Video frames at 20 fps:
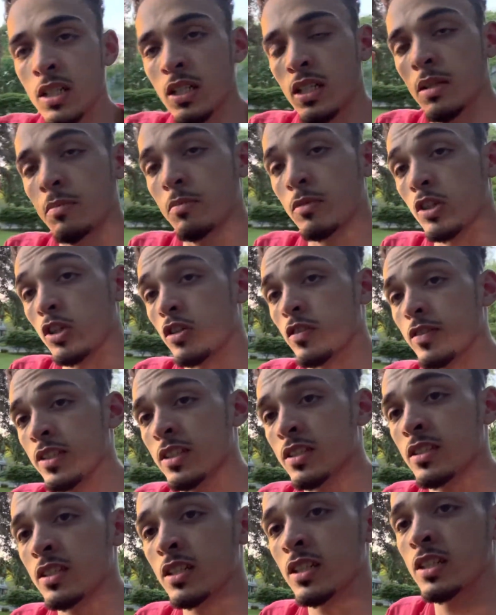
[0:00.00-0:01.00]
I'm
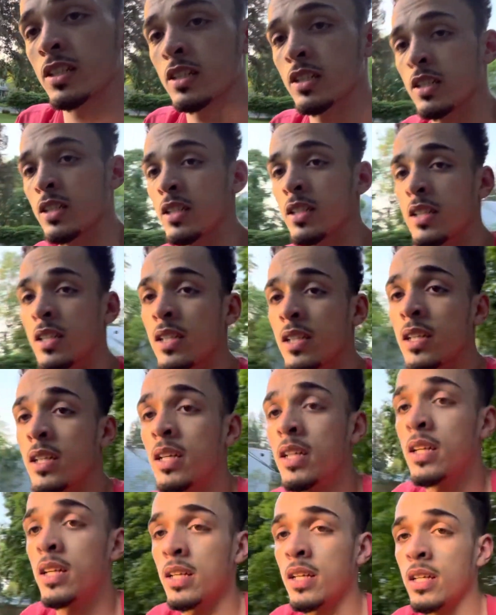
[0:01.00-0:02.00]
nervous
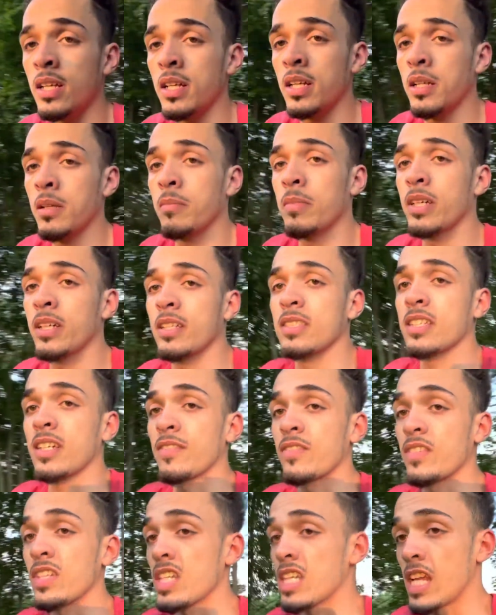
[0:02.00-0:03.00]
because
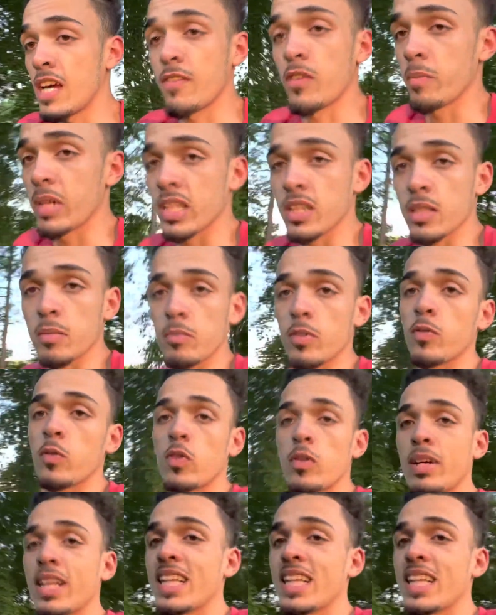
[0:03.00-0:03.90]
I've never met them before in my